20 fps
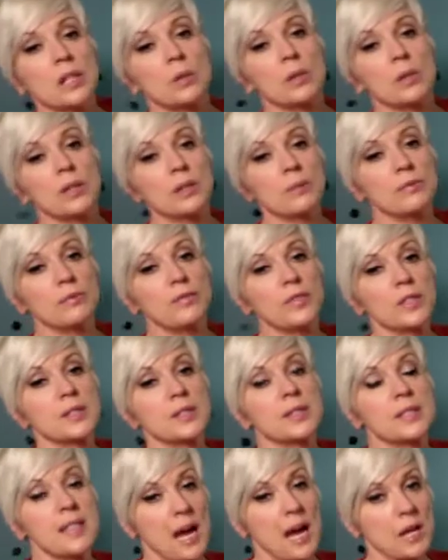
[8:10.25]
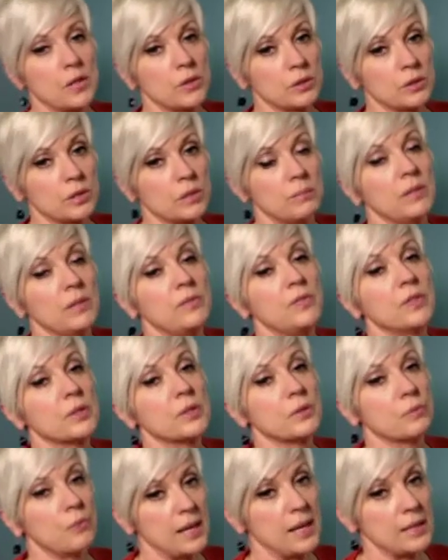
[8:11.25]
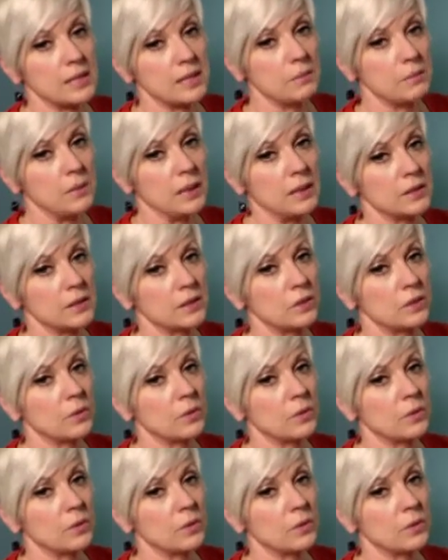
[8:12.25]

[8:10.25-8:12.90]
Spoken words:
rhythm feels natural to me, feels right to me. So